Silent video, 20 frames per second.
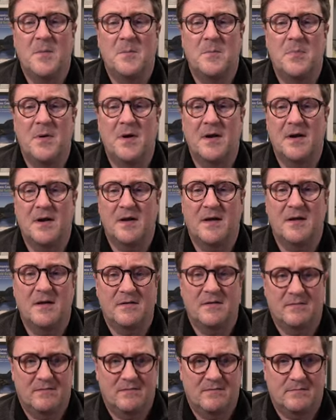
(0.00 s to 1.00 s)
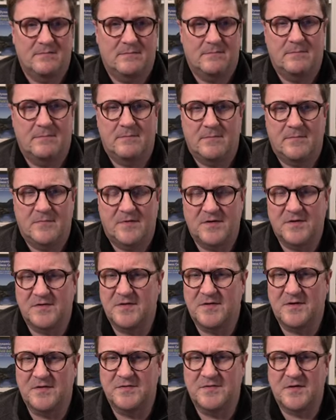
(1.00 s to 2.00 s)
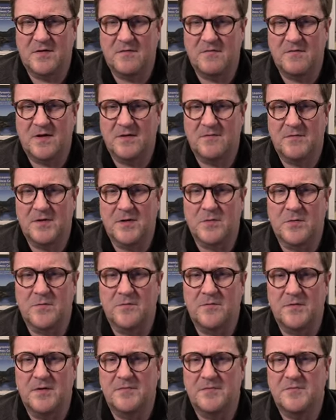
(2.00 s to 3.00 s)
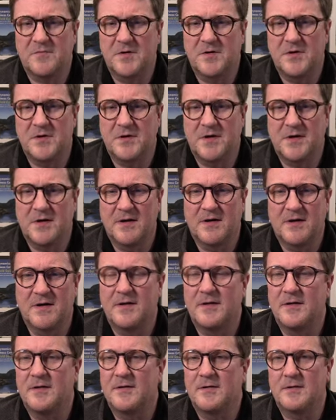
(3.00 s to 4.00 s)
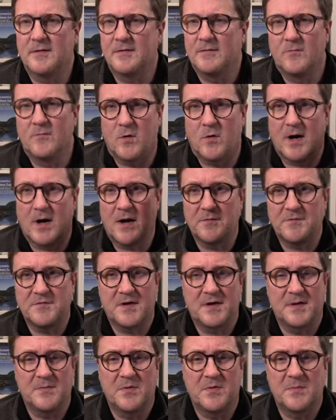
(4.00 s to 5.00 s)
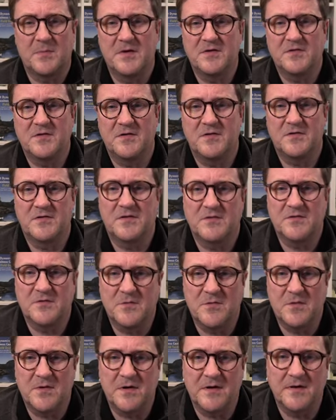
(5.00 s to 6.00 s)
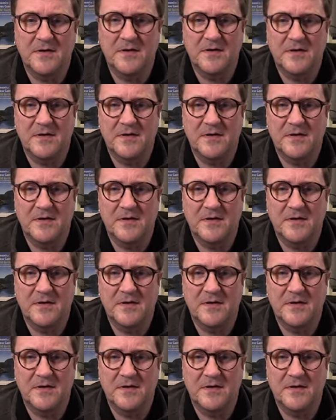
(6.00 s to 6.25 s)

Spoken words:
there's still stuff like record refs where you can walk outside permissions and so on.